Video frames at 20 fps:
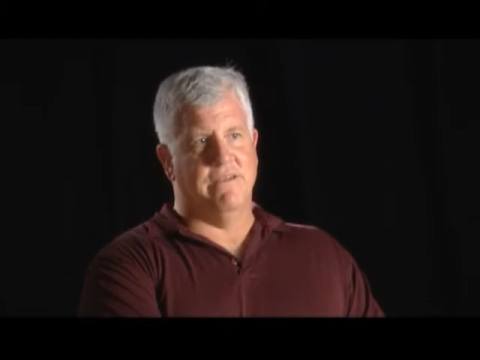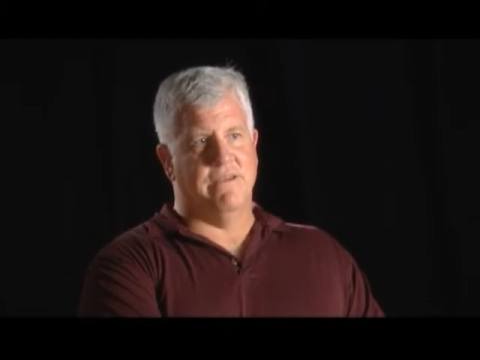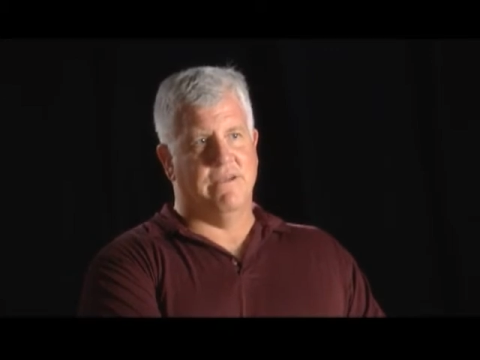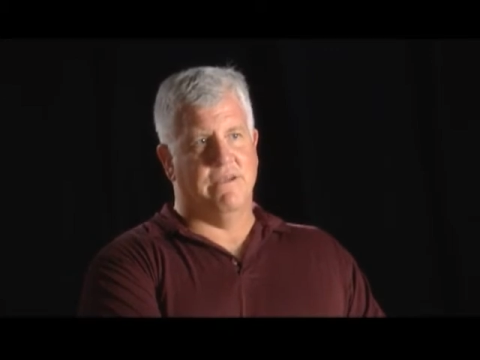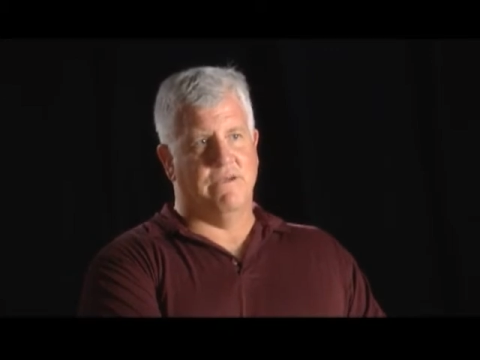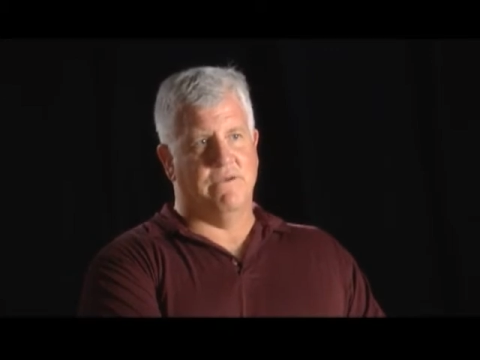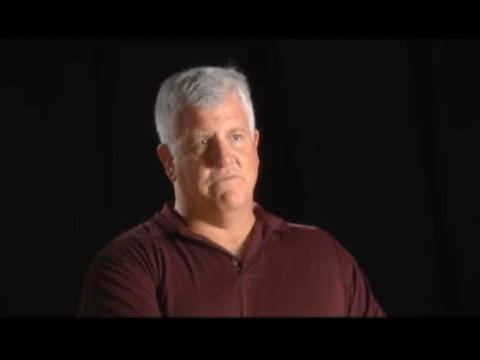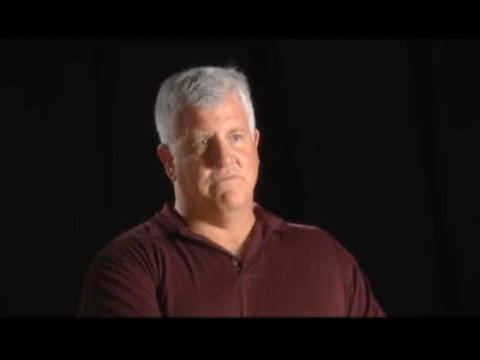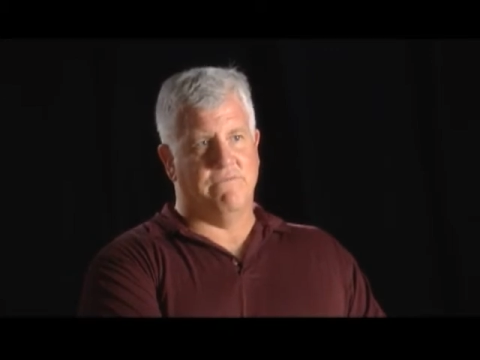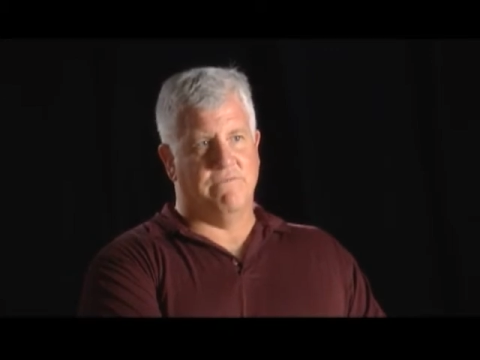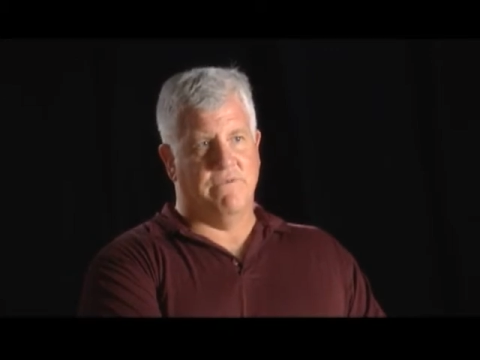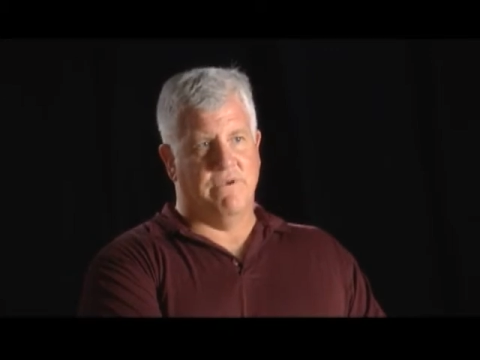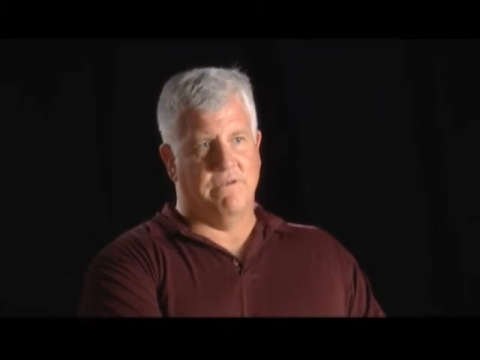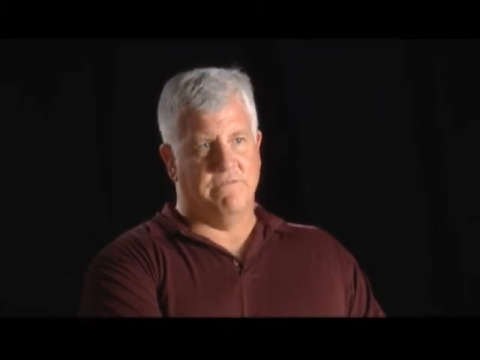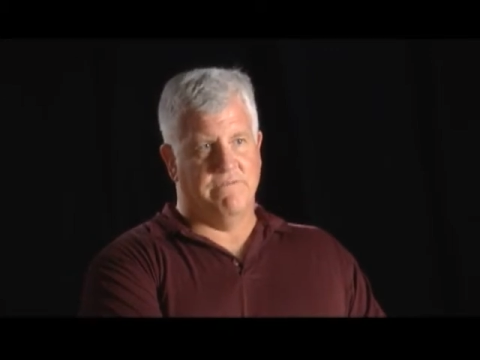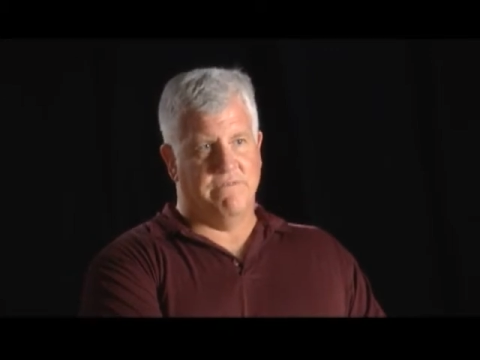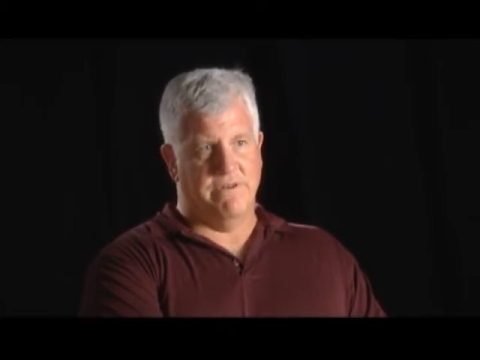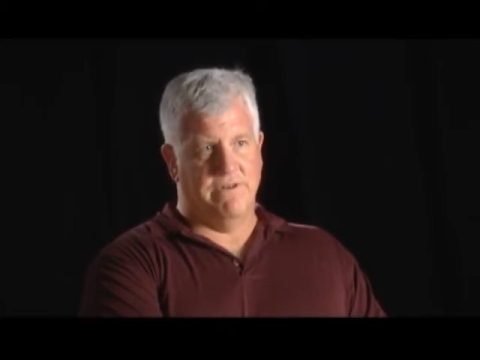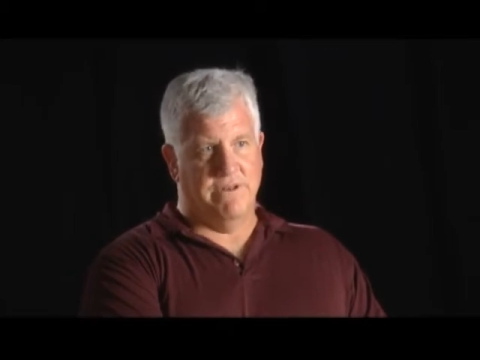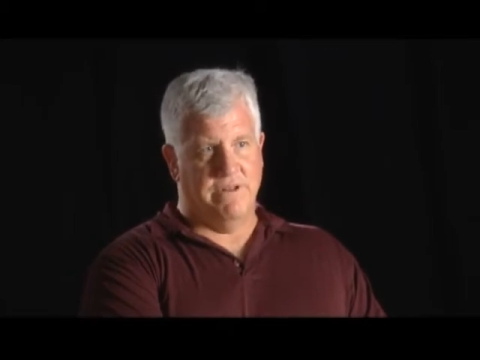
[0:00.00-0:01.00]
of
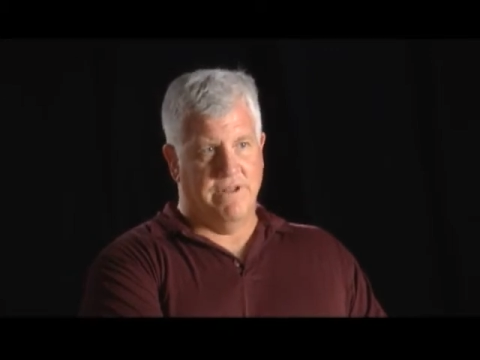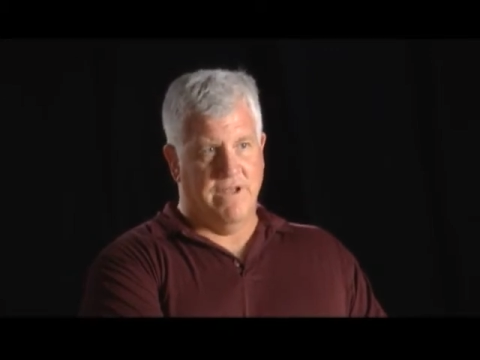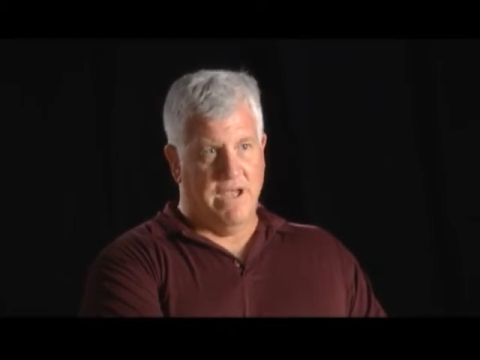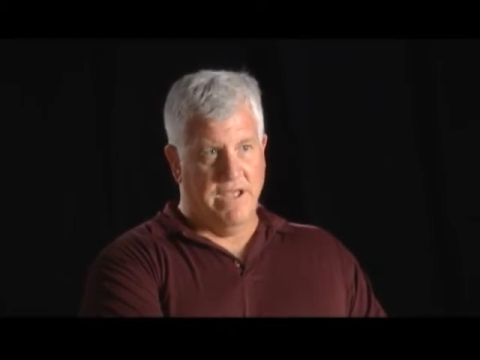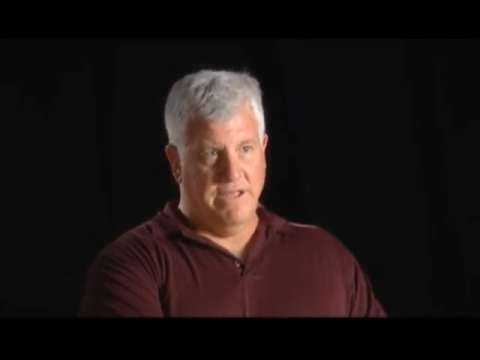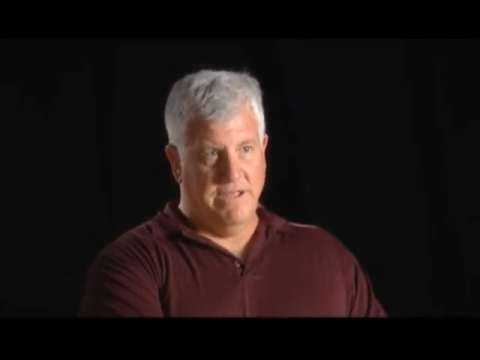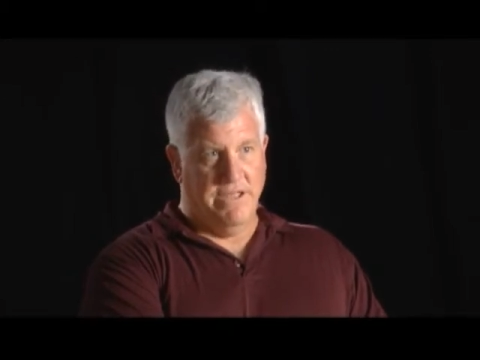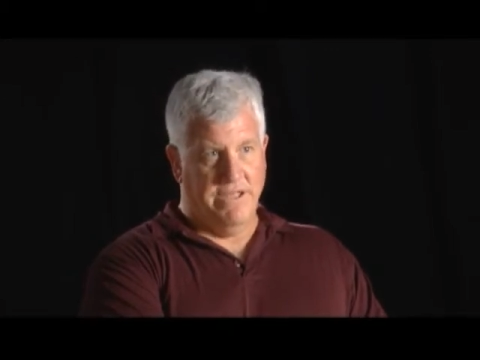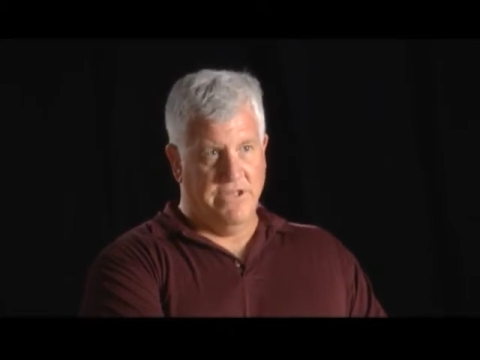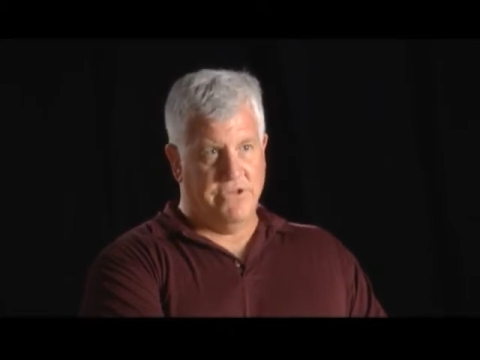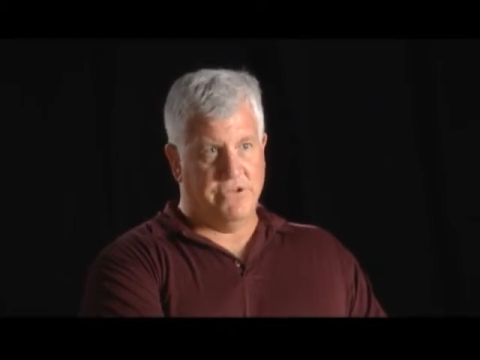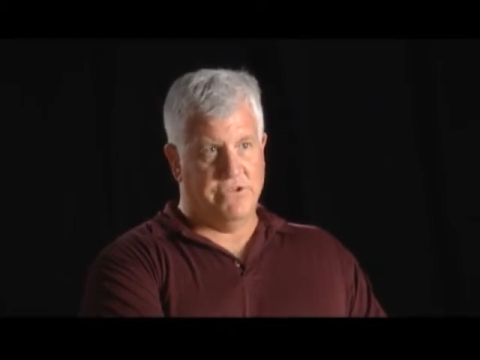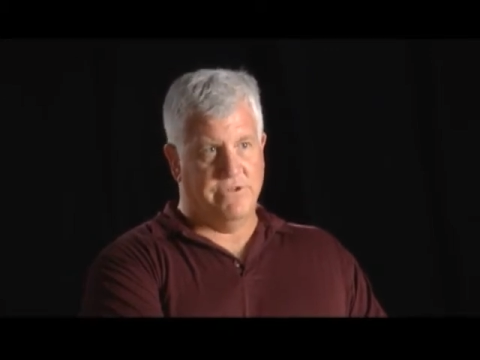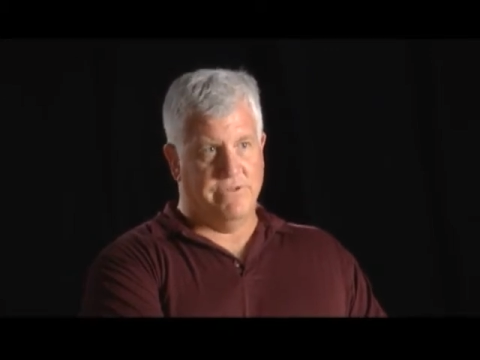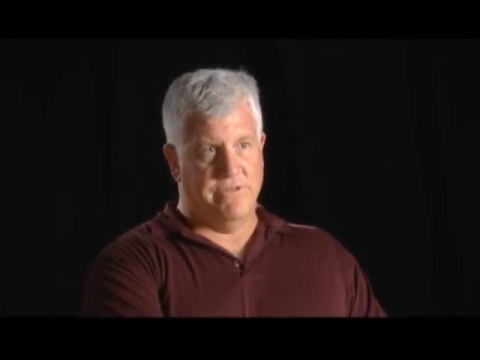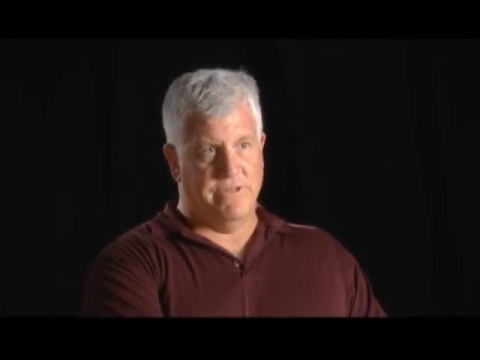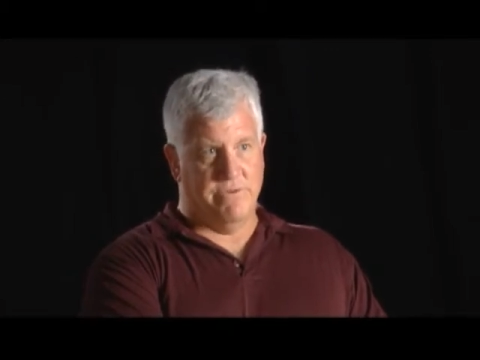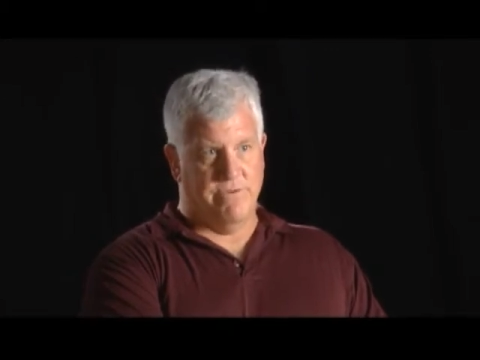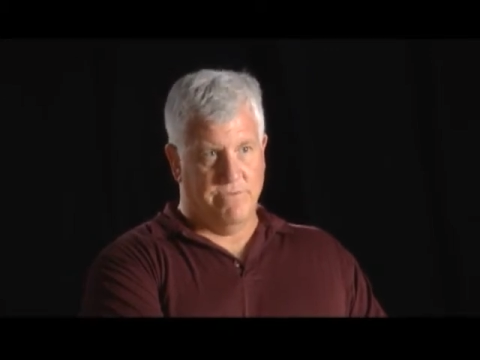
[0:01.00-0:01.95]
an issue that